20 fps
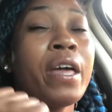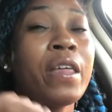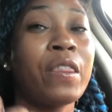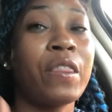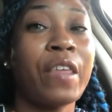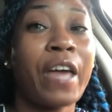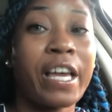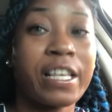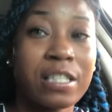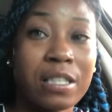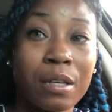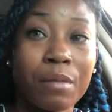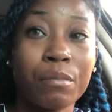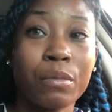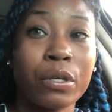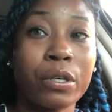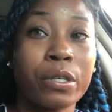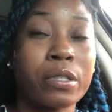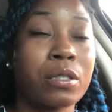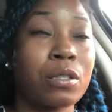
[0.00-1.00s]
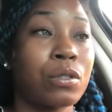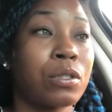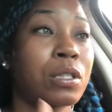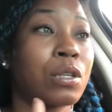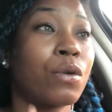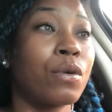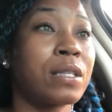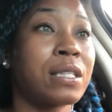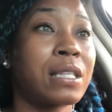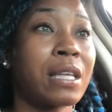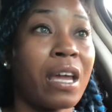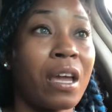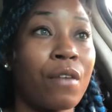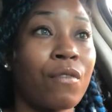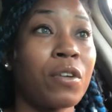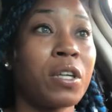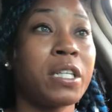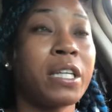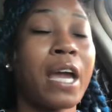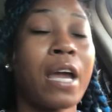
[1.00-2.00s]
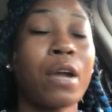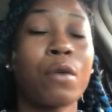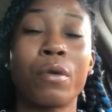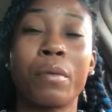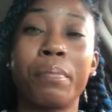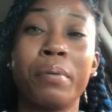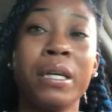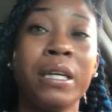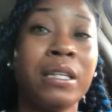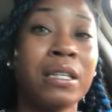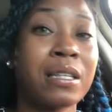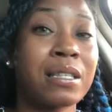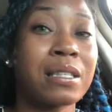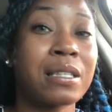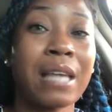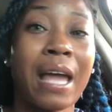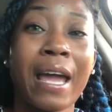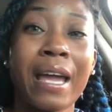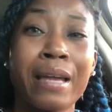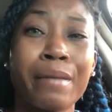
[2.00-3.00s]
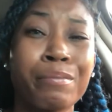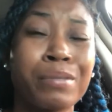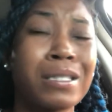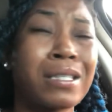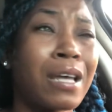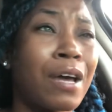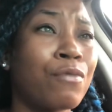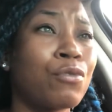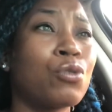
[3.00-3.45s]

That's a muscle. So it's every day repeating the same stuff.